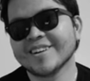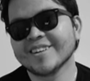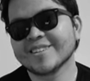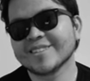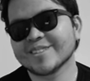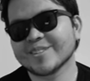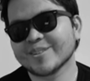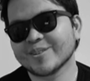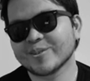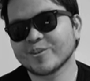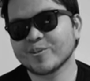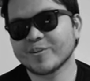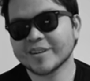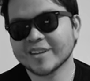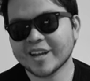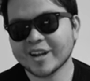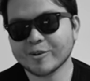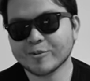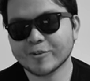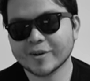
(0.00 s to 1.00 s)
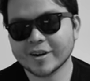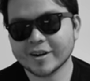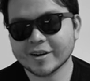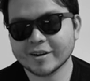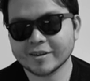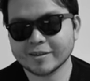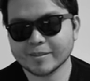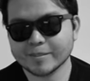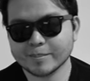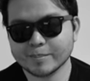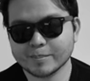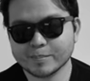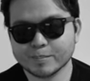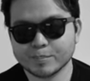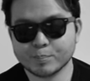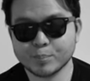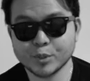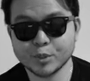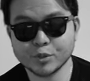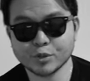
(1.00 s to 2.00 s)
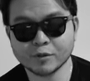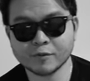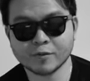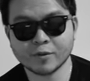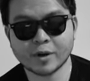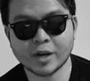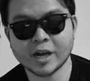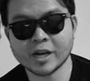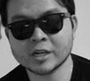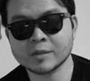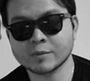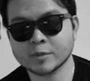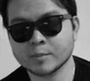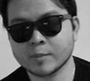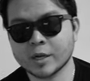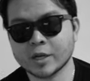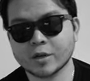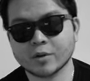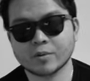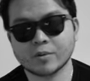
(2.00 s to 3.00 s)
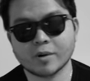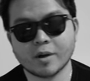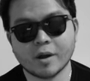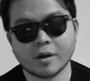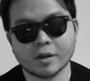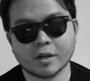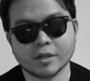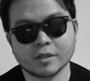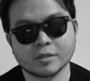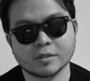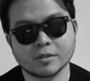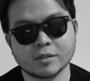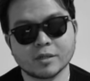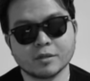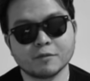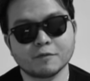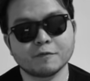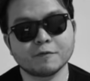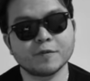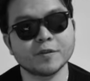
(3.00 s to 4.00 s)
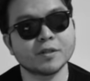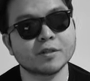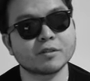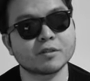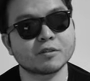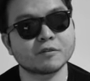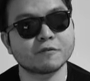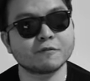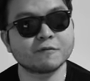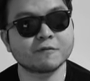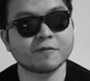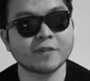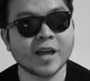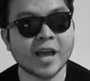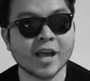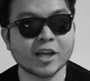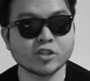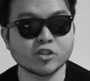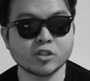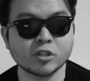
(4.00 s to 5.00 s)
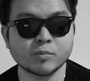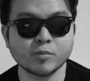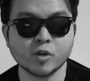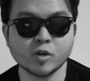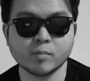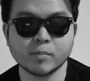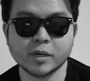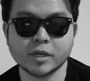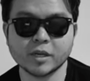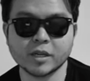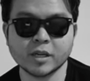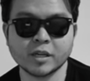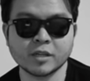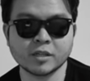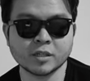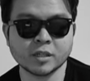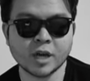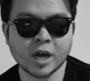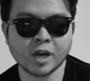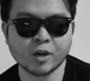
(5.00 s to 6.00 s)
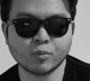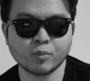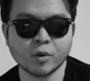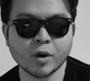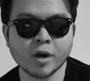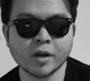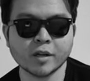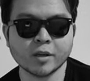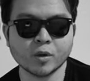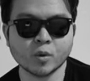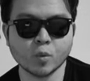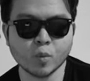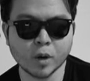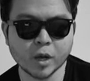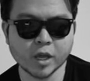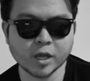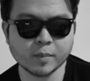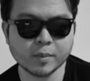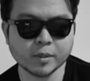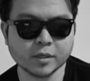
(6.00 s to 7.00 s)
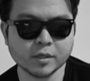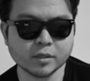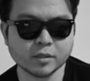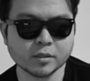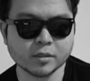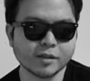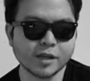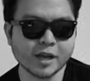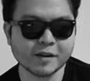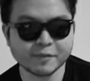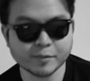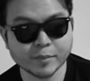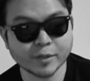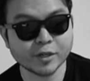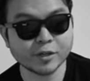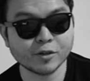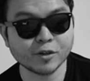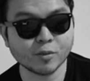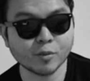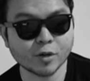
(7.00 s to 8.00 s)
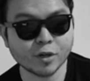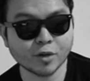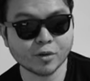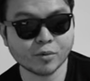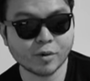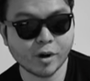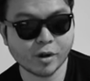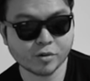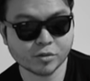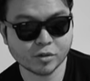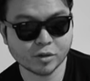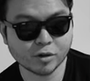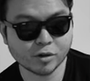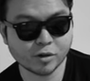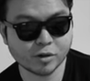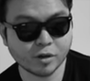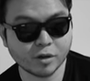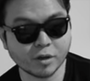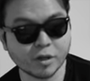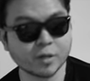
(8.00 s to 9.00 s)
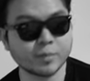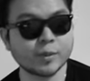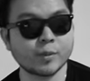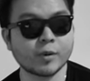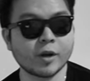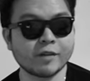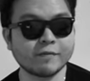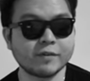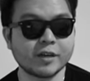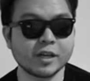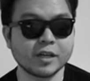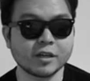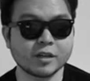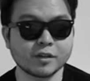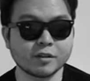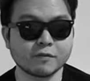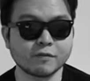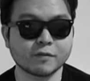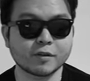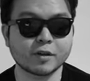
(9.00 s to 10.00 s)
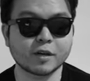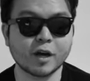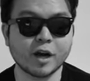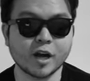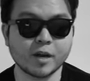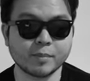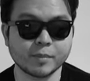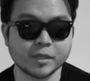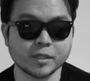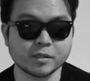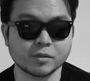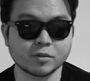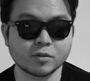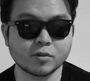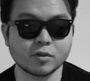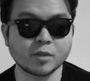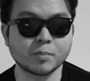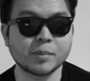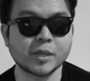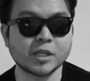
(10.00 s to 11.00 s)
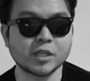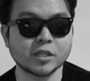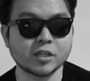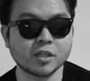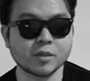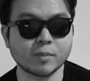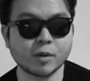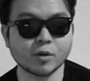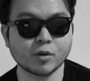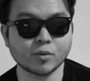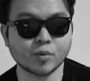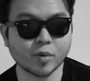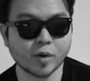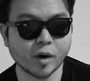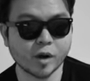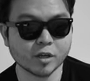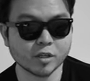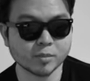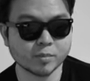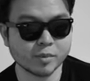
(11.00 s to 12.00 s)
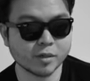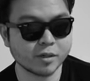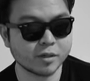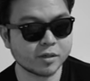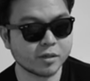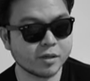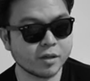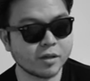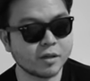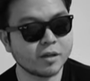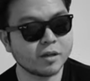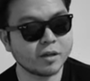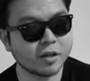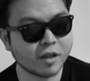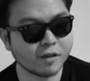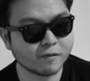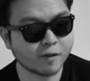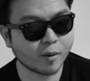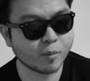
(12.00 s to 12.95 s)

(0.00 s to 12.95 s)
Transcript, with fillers: so when I wear beautiful items to my Croc, it's it feels fashionable but in an ironic way because everybody know what Crocs are. A lot of people have negative comments or opinion about Crocs, but if